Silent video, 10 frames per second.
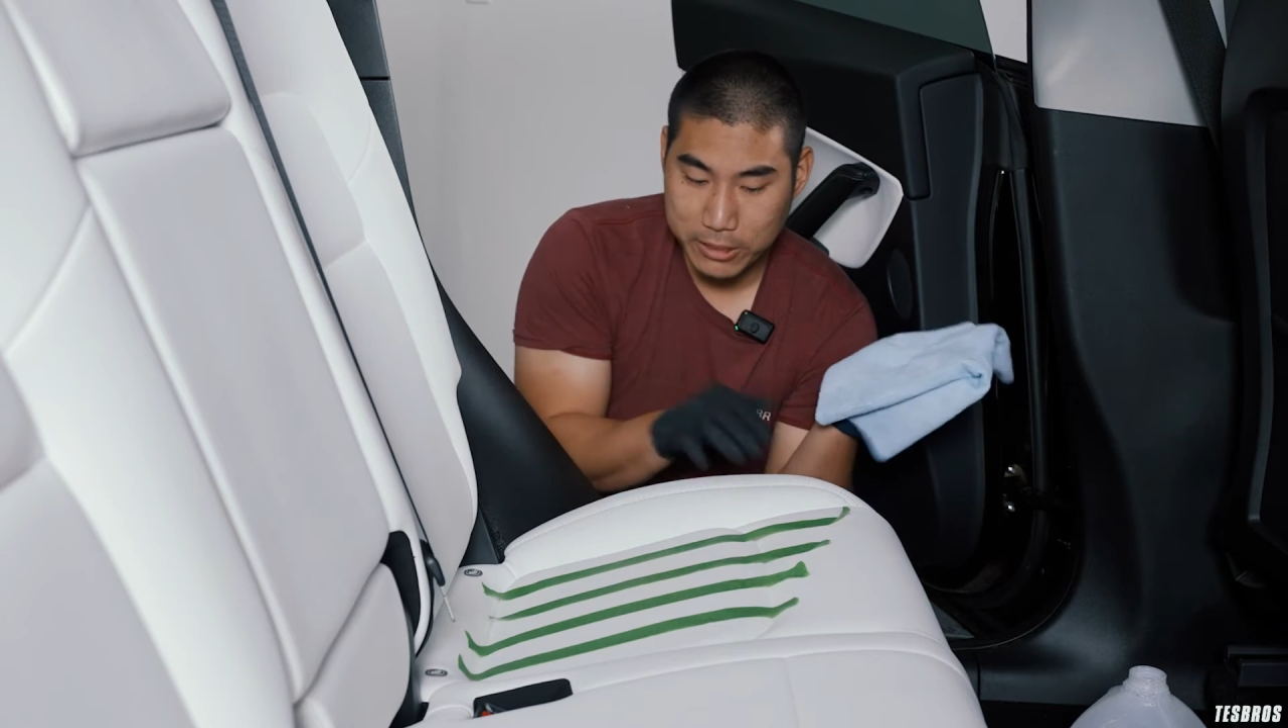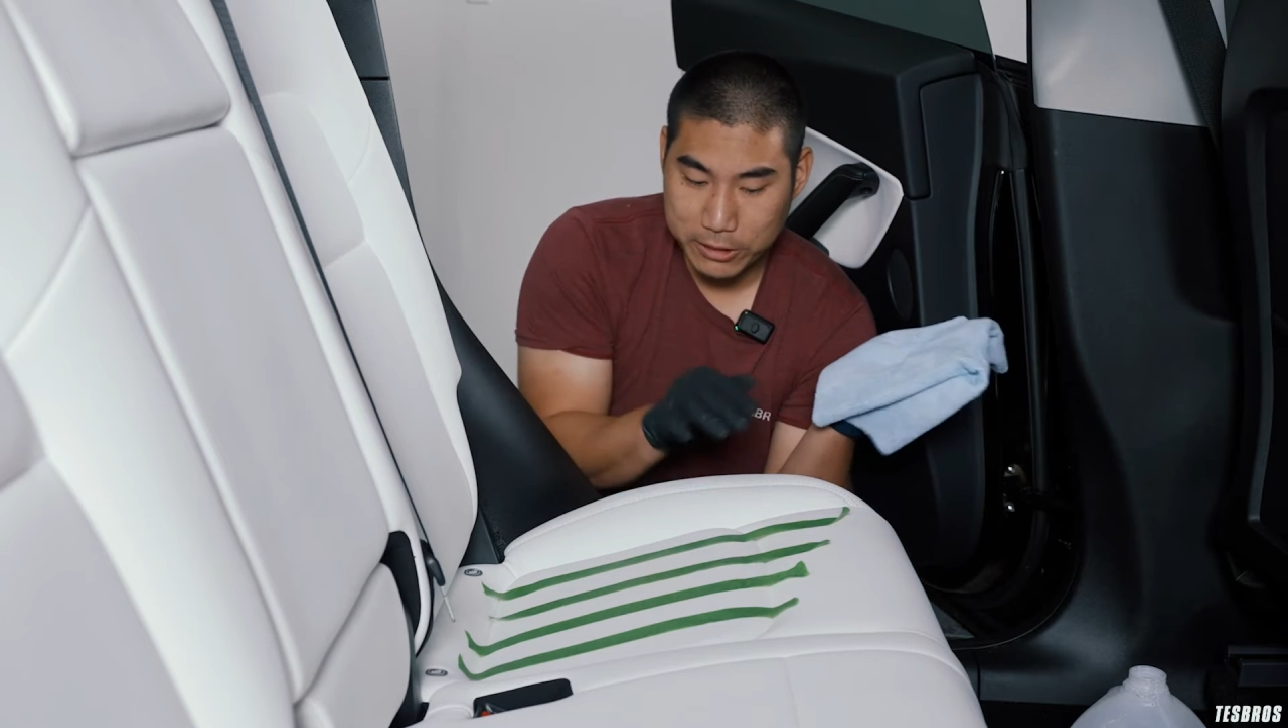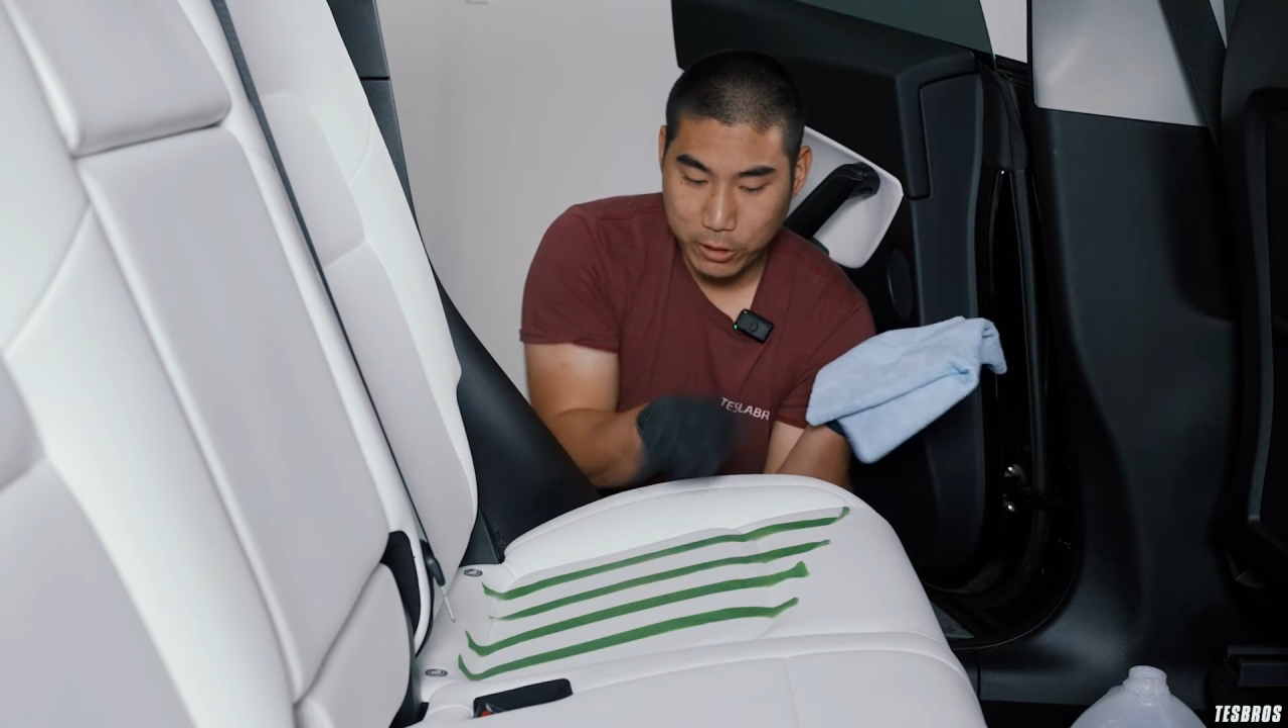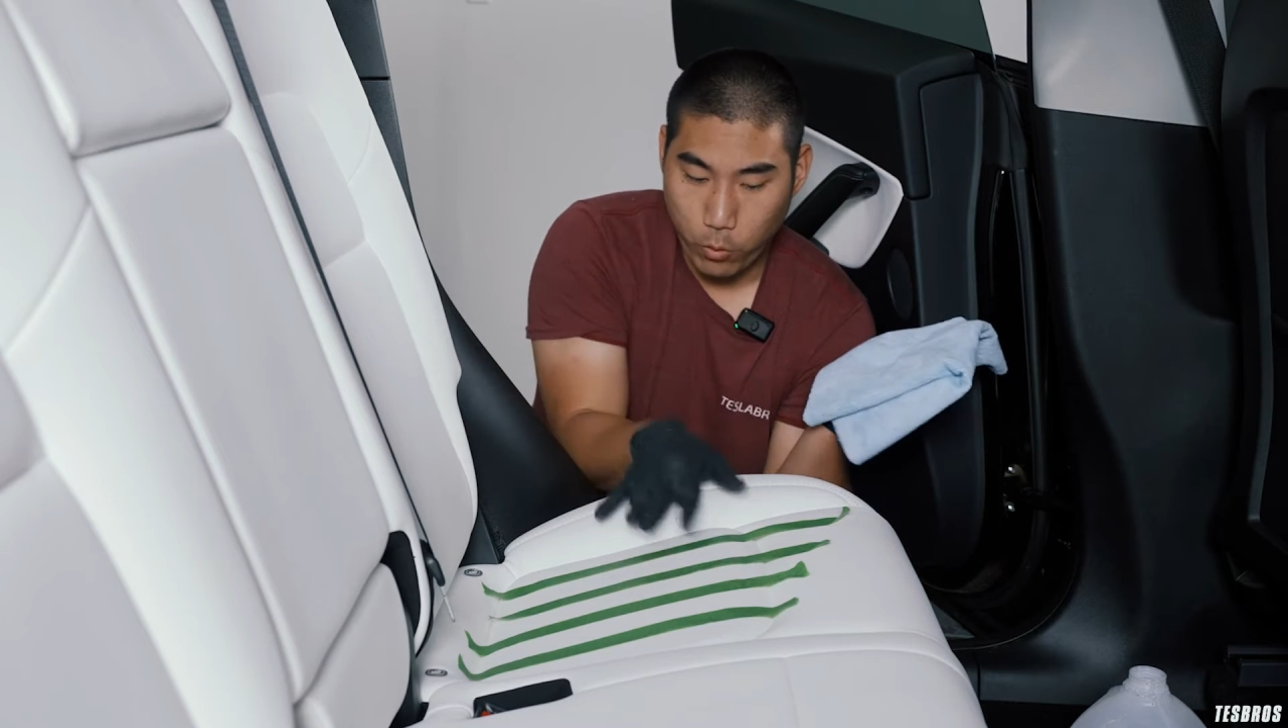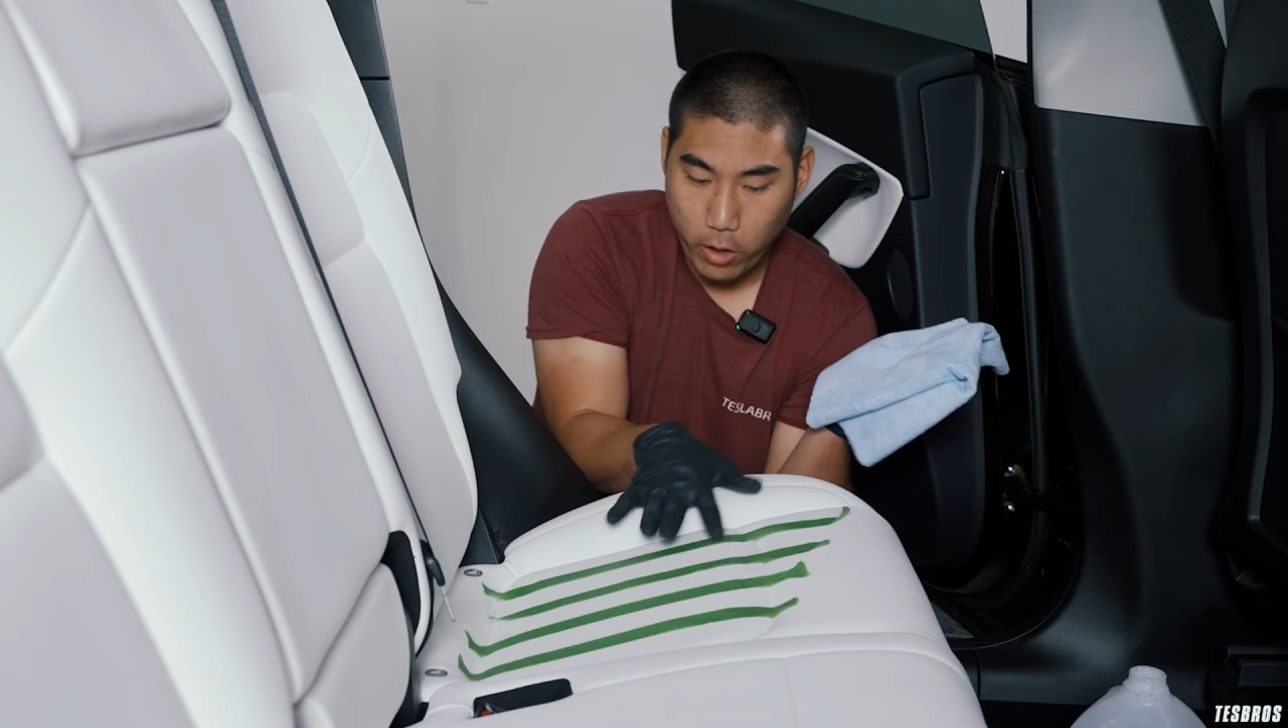
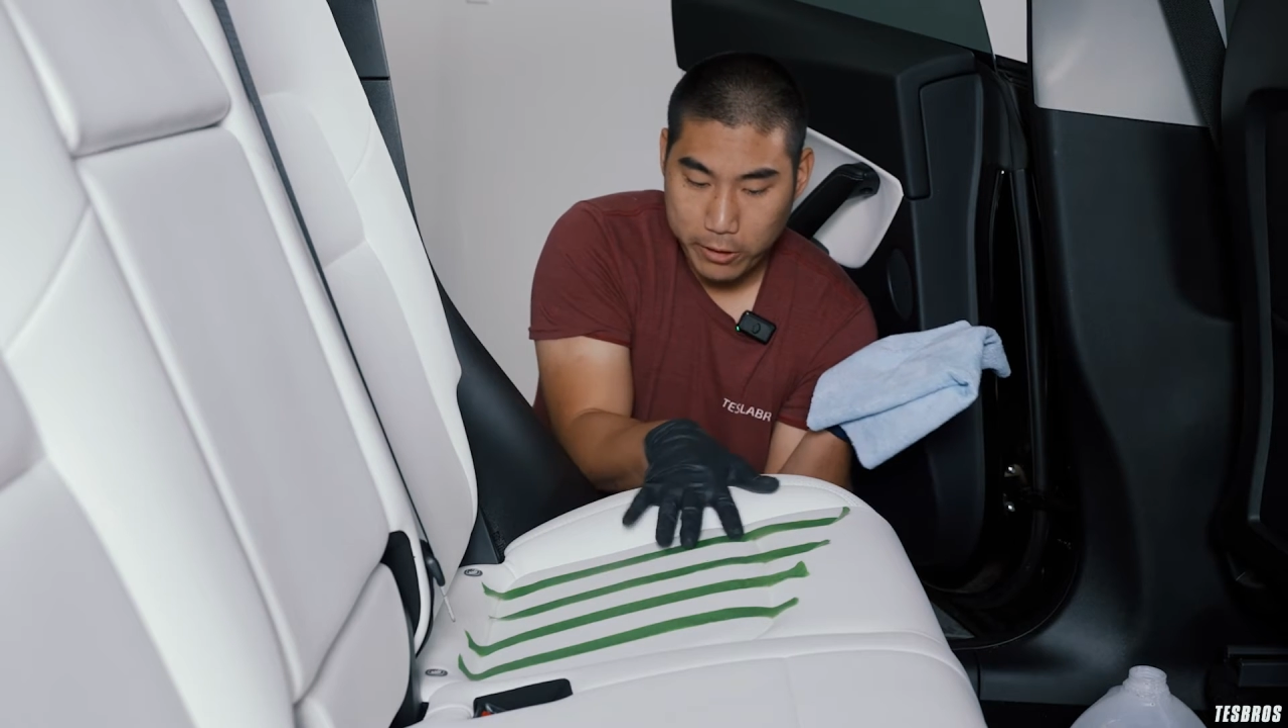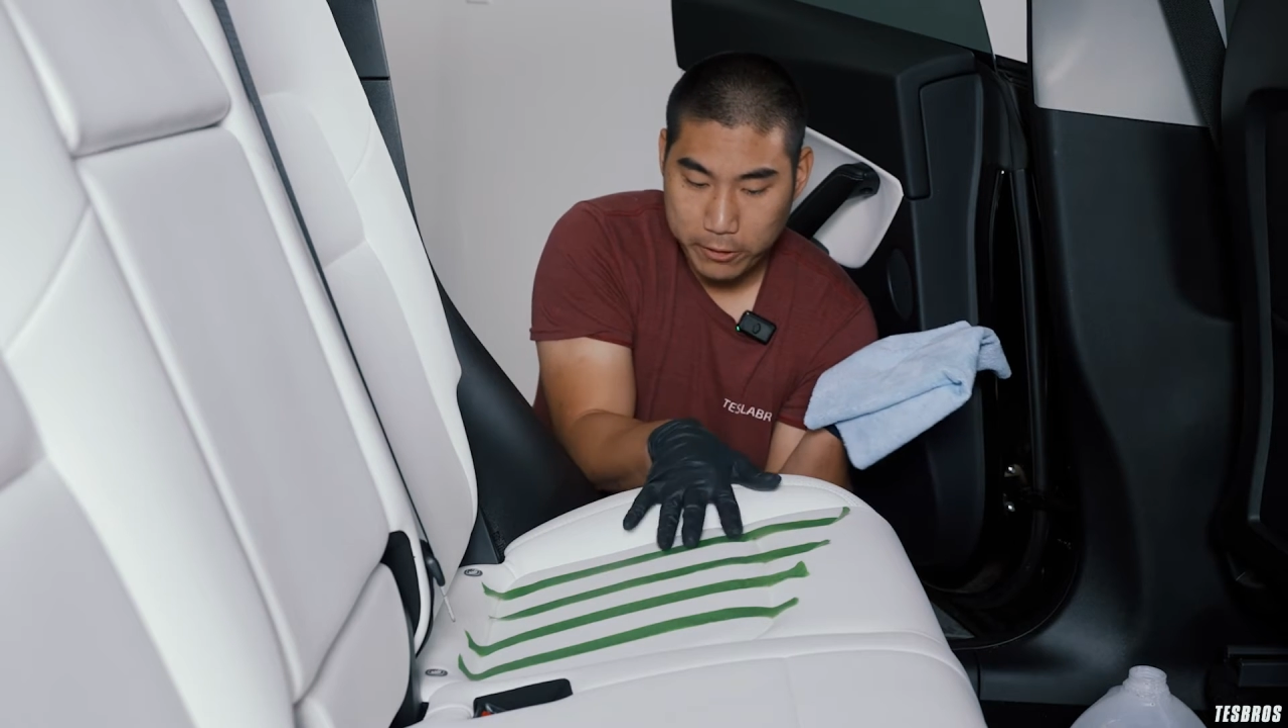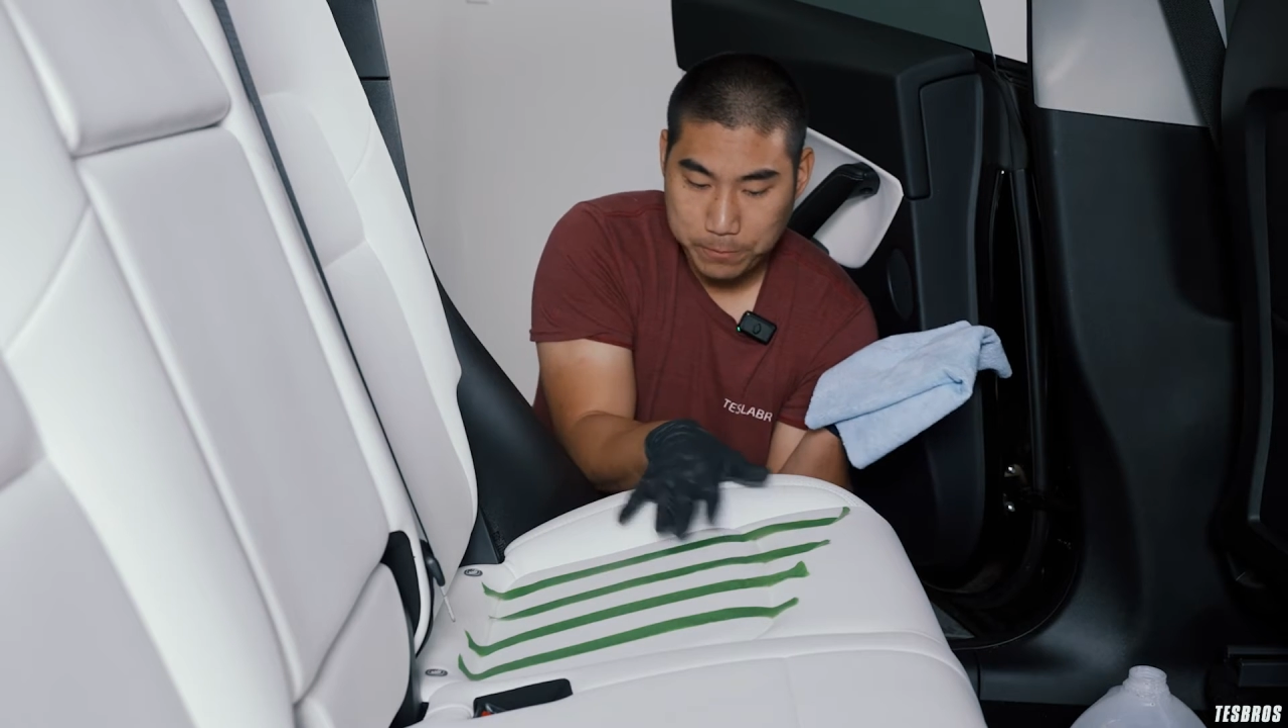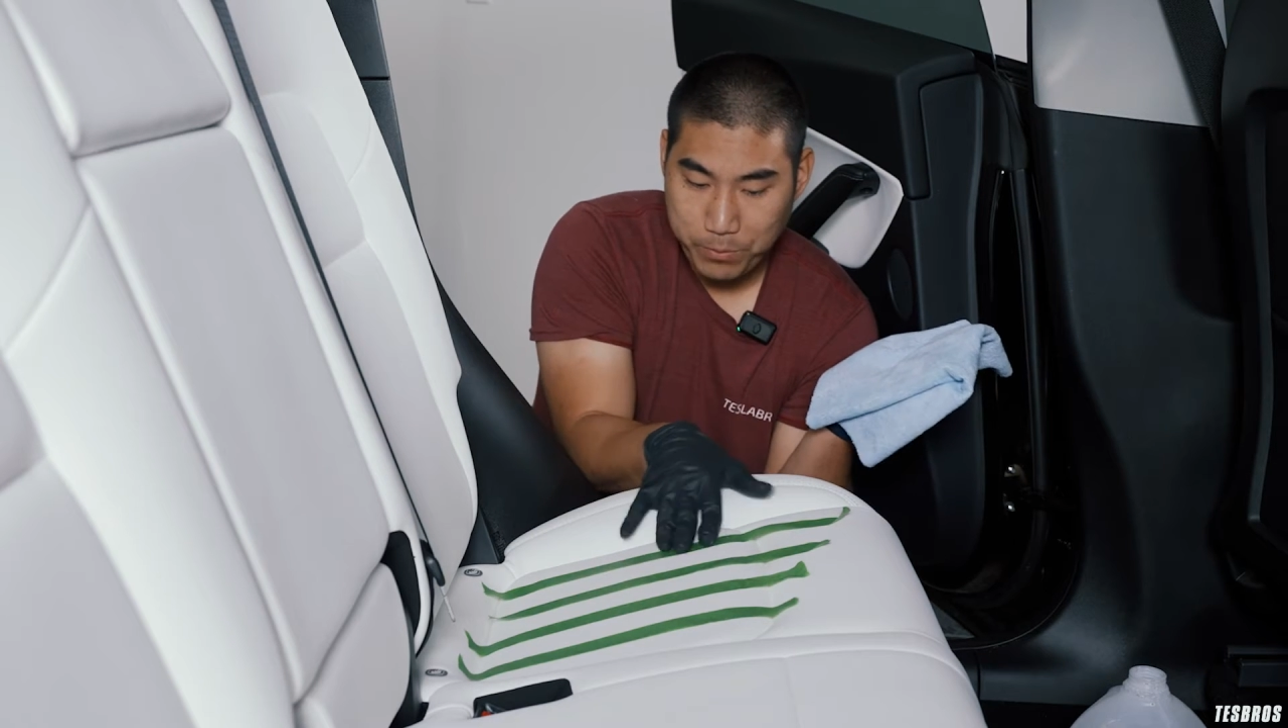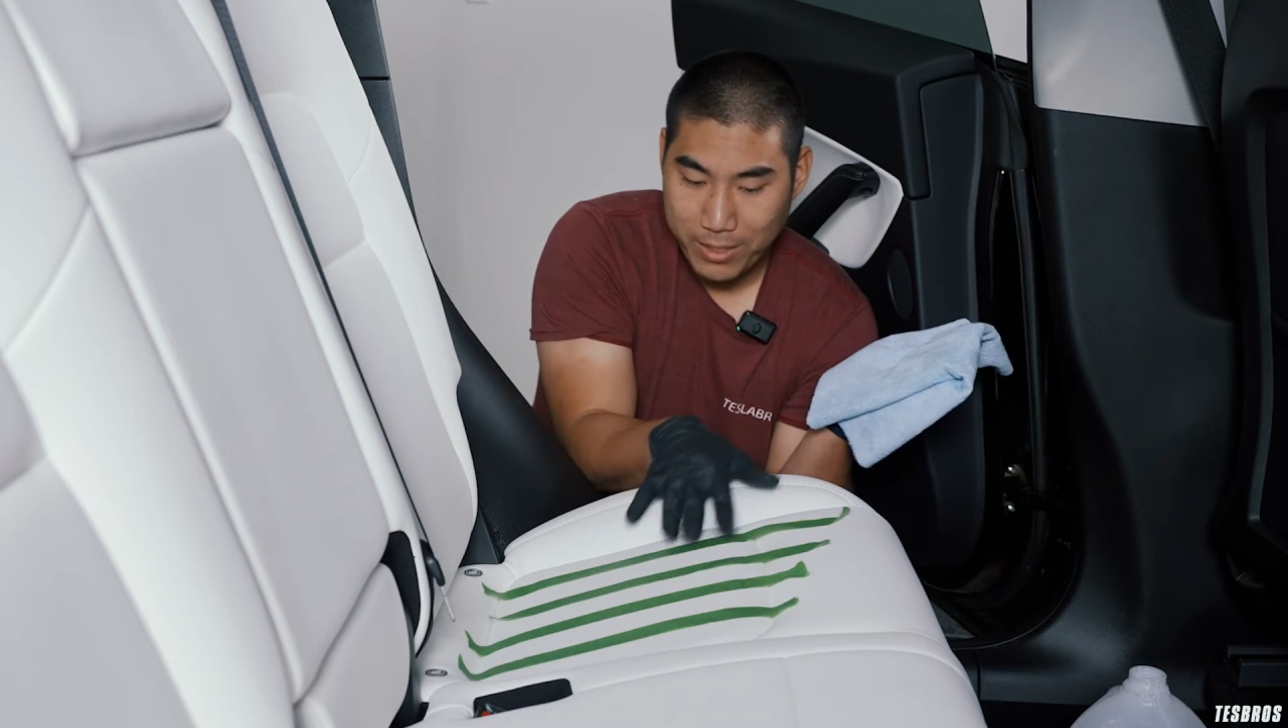So water,